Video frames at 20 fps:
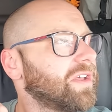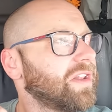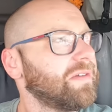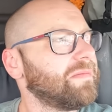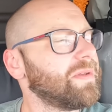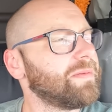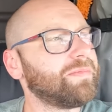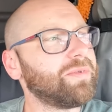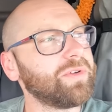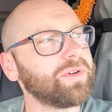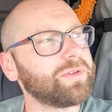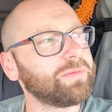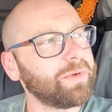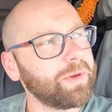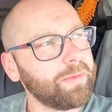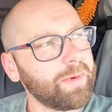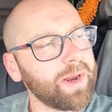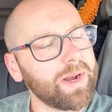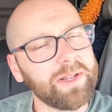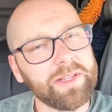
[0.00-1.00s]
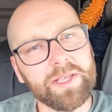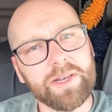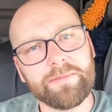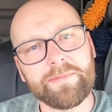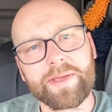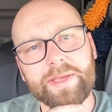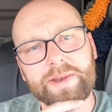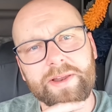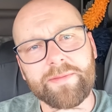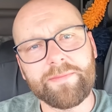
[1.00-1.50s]
a little bit bougie. We went a
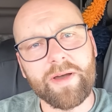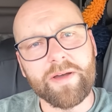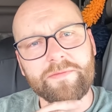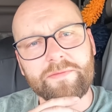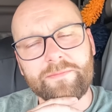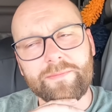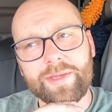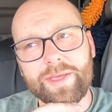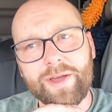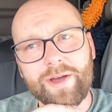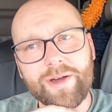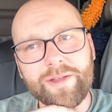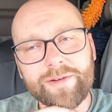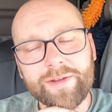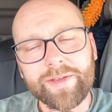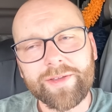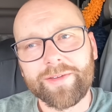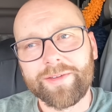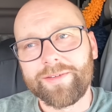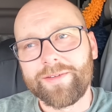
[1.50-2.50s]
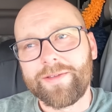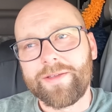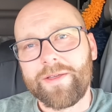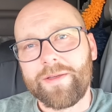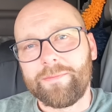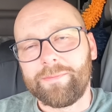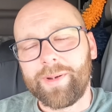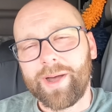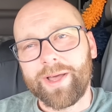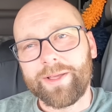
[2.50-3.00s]
little bit above and beyond,
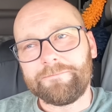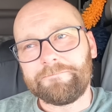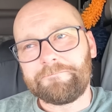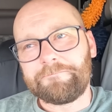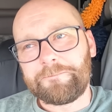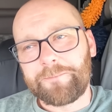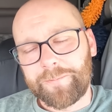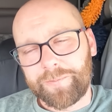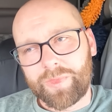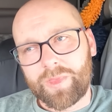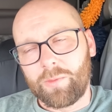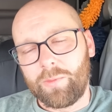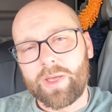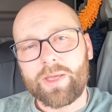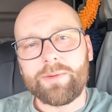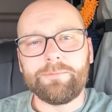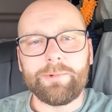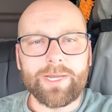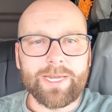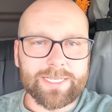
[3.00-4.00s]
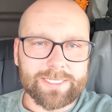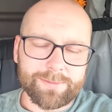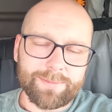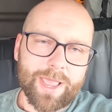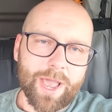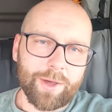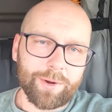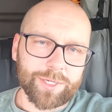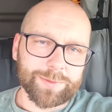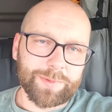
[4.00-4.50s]
but we, we need
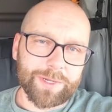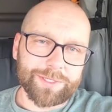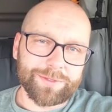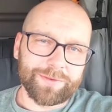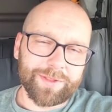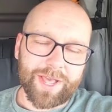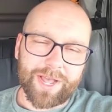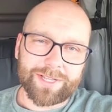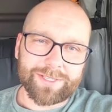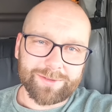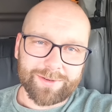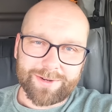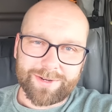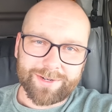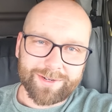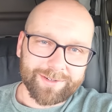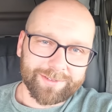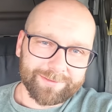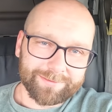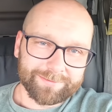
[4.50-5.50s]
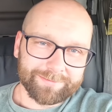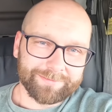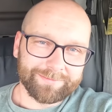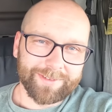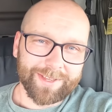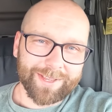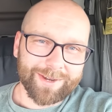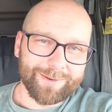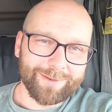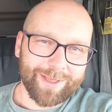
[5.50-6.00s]
some counter space for that, so I need to
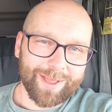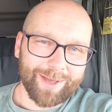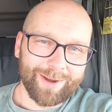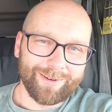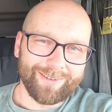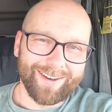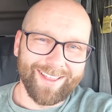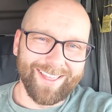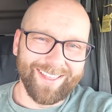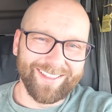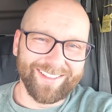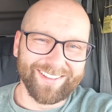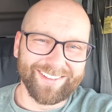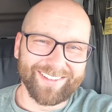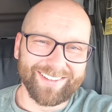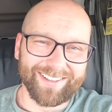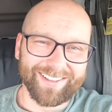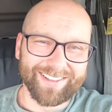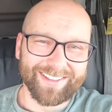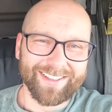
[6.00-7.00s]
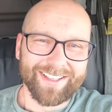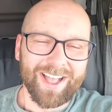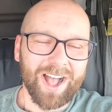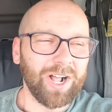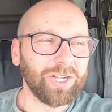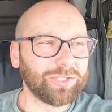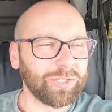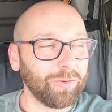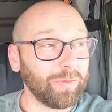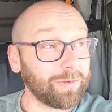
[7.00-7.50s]
make a new counter.
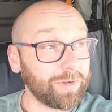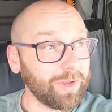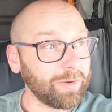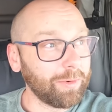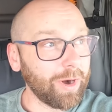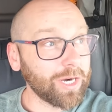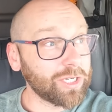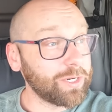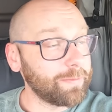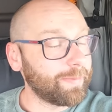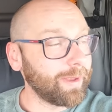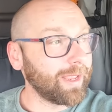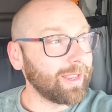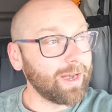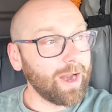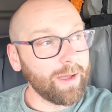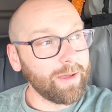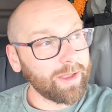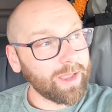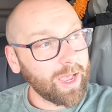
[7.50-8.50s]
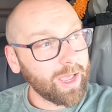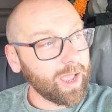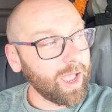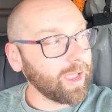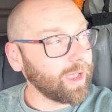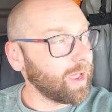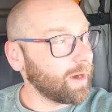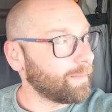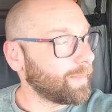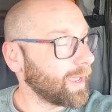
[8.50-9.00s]
I'll show it to you. We're actually picking, I got,
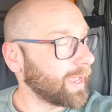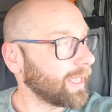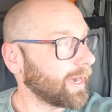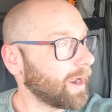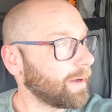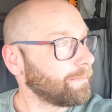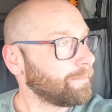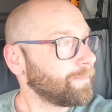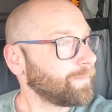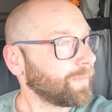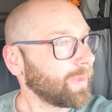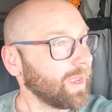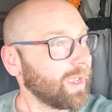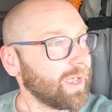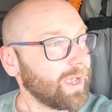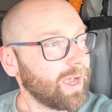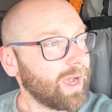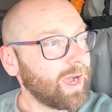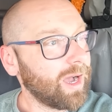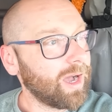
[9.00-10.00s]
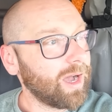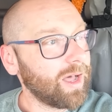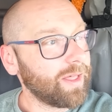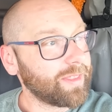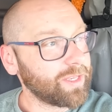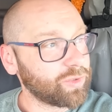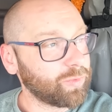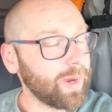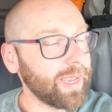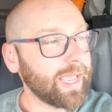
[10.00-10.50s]
I got to pick it up
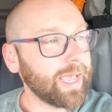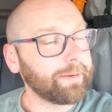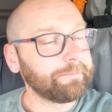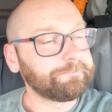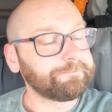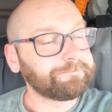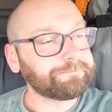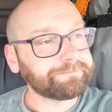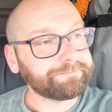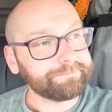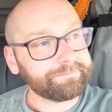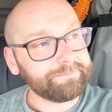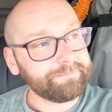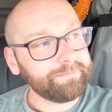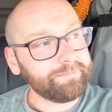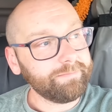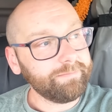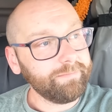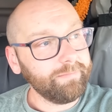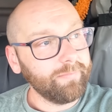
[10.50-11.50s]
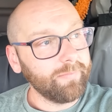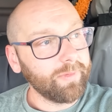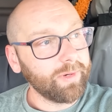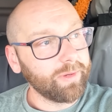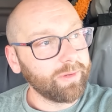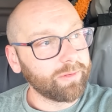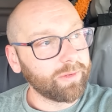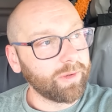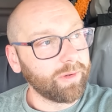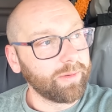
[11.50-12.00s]
uh, this weekend.
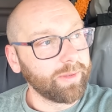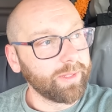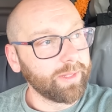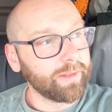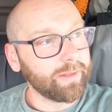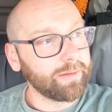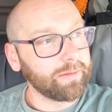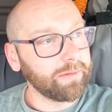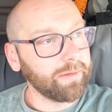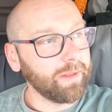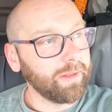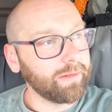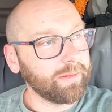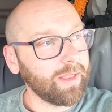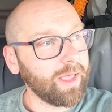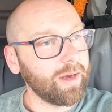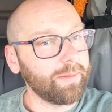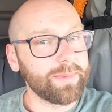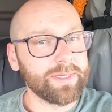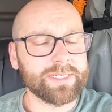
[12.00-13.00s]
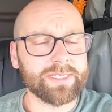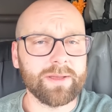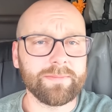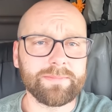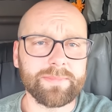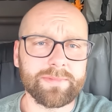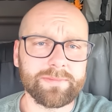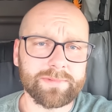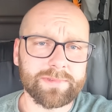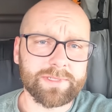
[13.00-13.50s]
So uh, that'll be
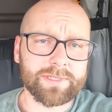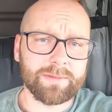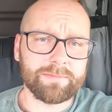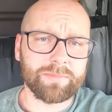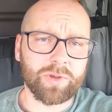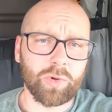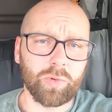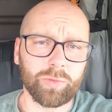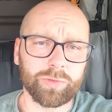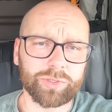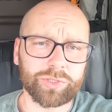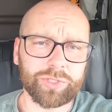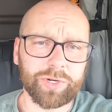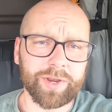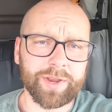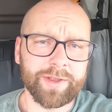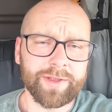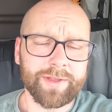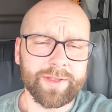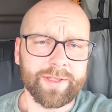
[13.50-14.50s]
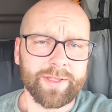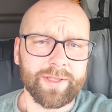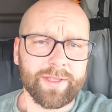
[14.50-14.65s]
something something cool to show you.